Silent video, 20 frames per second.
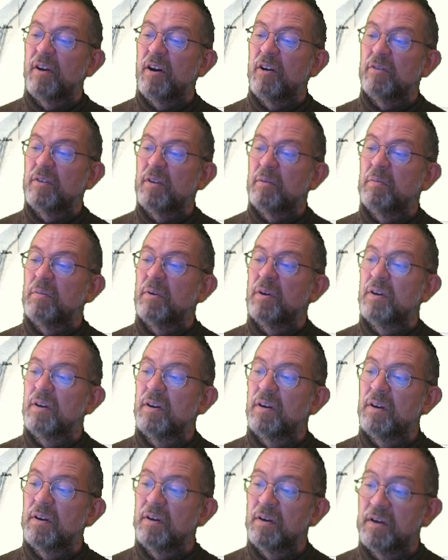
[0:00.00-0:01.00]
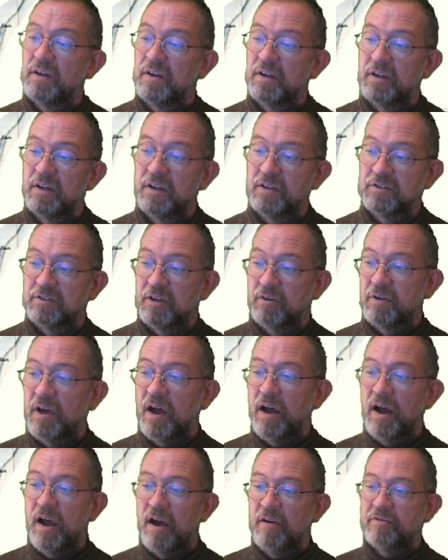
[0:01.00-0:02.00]
around them. So
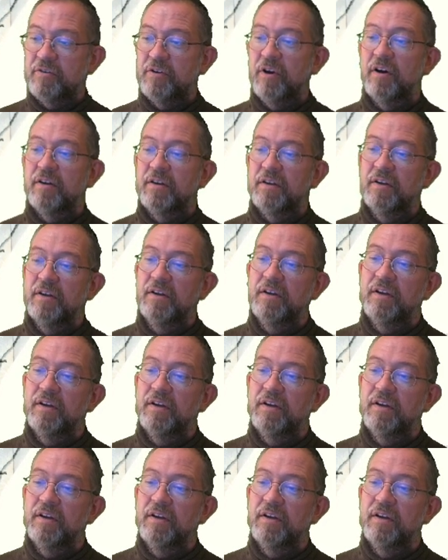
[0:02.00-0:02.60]
now I've got